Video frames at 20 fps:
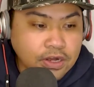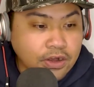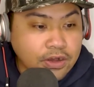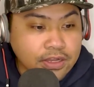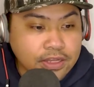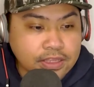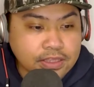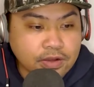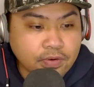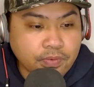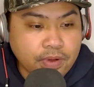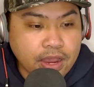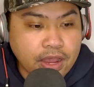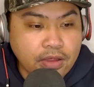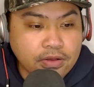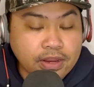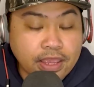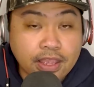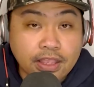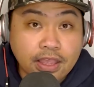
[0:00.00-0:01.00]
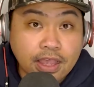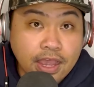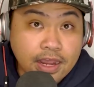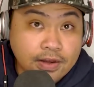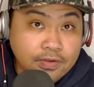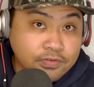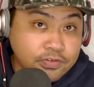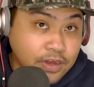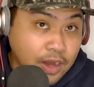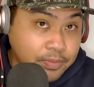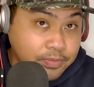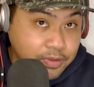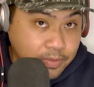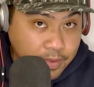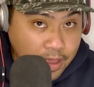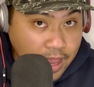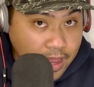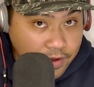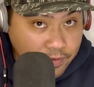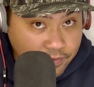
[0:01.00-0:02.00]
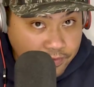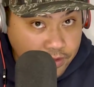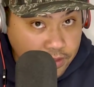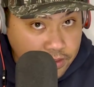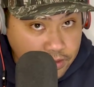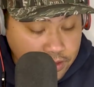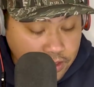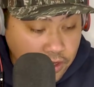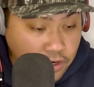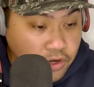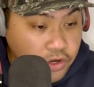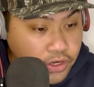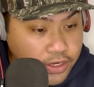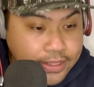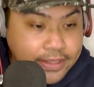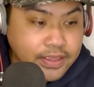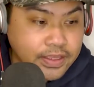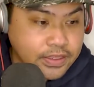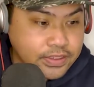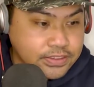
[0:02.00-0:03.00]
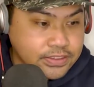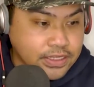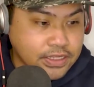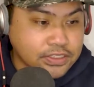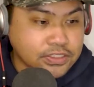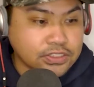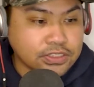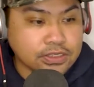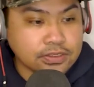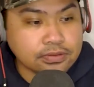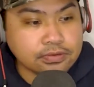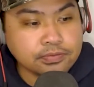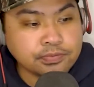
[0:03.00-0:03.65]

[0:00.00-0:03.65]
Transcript: early in the round and kind of dropped him out of the early contention.